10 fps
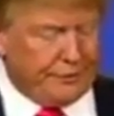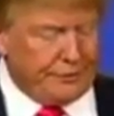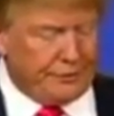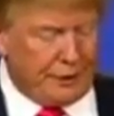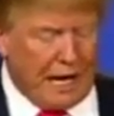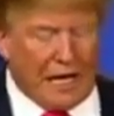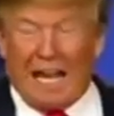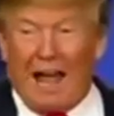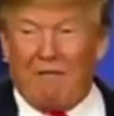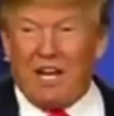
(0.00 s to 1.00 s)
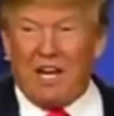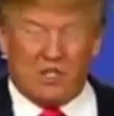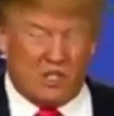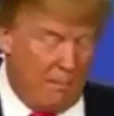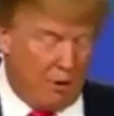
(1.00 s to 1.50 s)
And 11 is
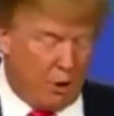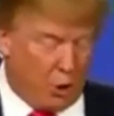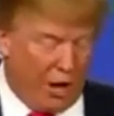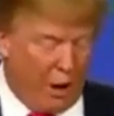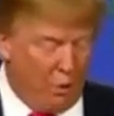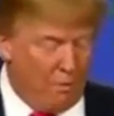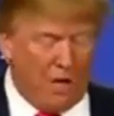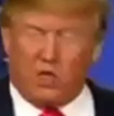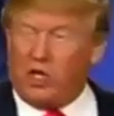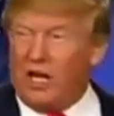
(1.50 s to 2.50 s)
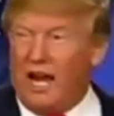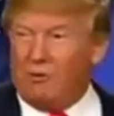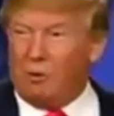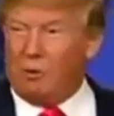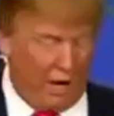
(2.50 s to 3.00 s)
number 3. I won't mention names.
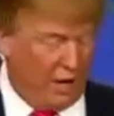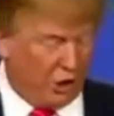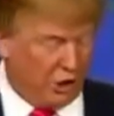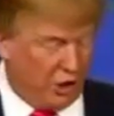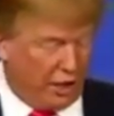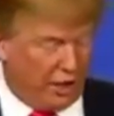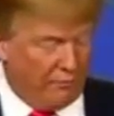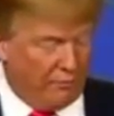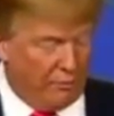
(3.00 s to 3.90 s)
Why the hell should I? Give them.